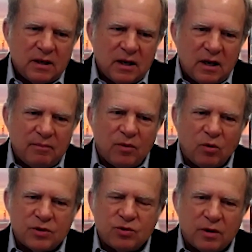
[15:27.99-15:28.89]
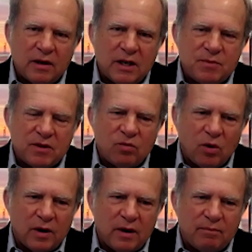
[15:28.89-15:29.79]
more toward Elizabeth
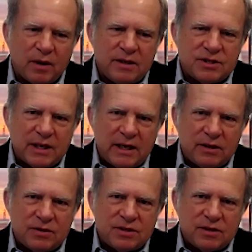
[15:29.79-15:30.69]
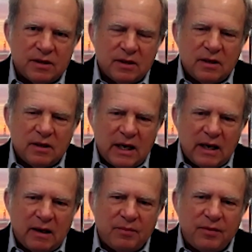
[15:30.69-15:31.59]
Warren and Bernie Sanders.
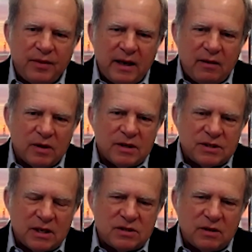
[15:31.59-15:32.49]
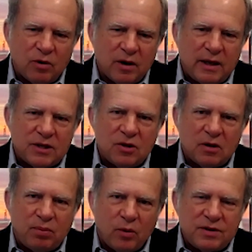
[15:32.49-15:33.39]
They essentially want to get to a
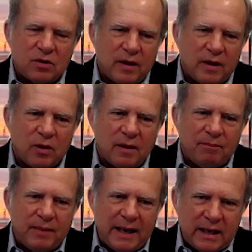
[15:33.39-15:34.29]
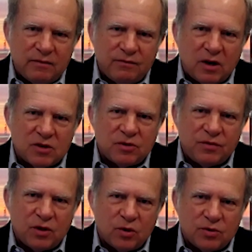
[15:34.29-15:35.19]
point where they want to ban fossil
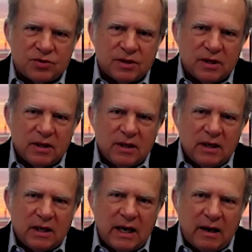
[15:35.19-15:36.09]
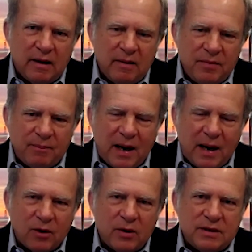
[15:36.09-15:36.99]
fuels. The
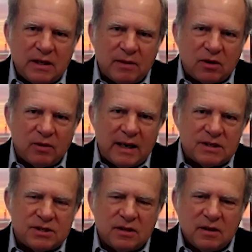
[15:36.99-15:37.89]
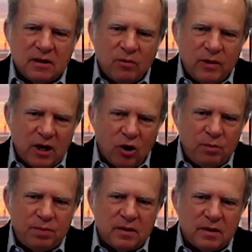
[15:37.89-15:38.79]
moderate Democrats, we
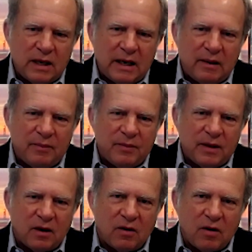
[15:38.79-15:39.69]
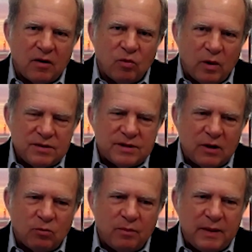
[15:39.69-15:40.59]
hope, are the ones
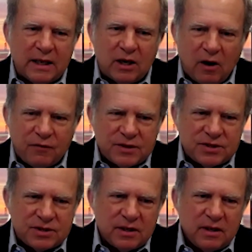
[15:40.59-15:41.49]
that will be in office,